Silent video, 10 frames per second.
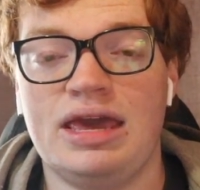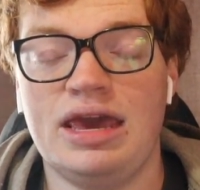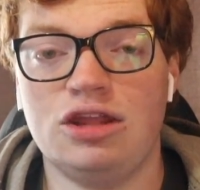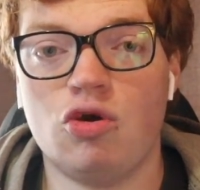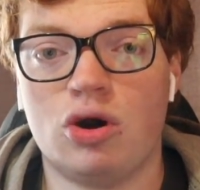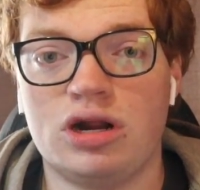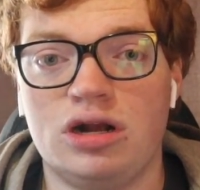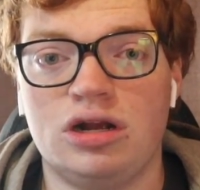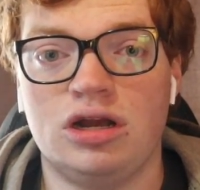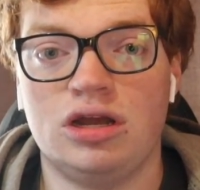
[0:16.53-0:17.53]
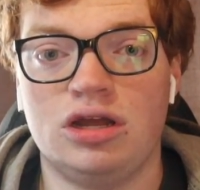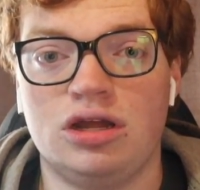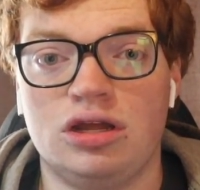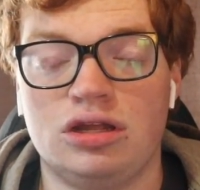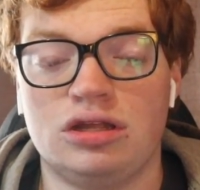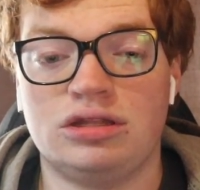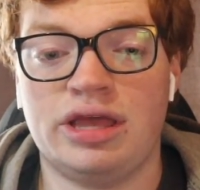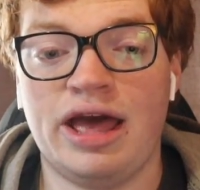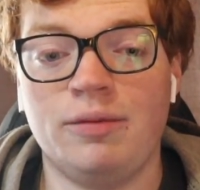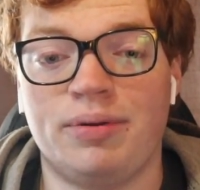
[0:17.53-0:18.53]
in order to
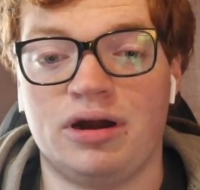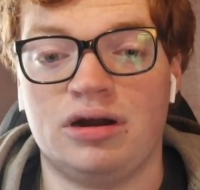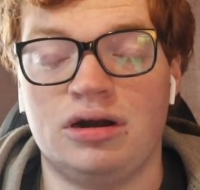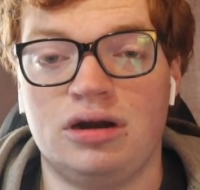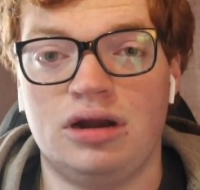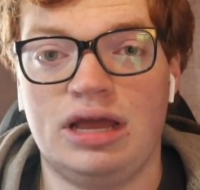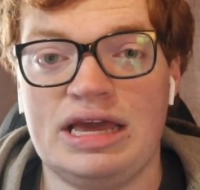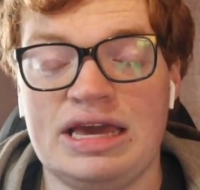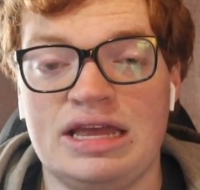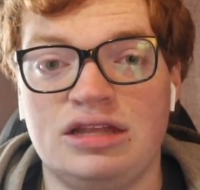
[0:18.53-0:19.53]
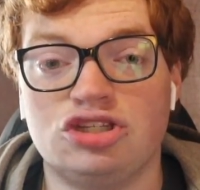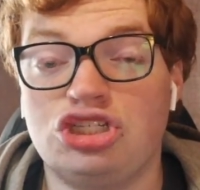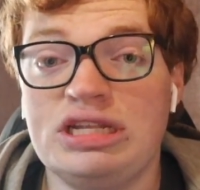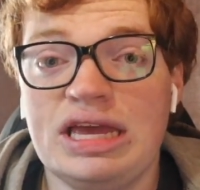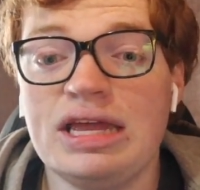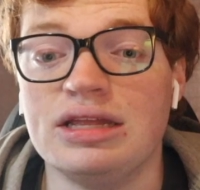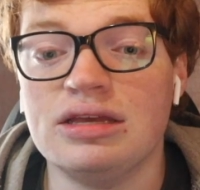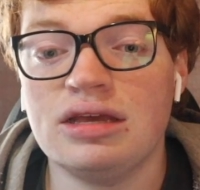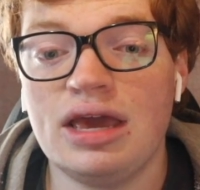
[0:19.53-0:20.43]
help her. And she did.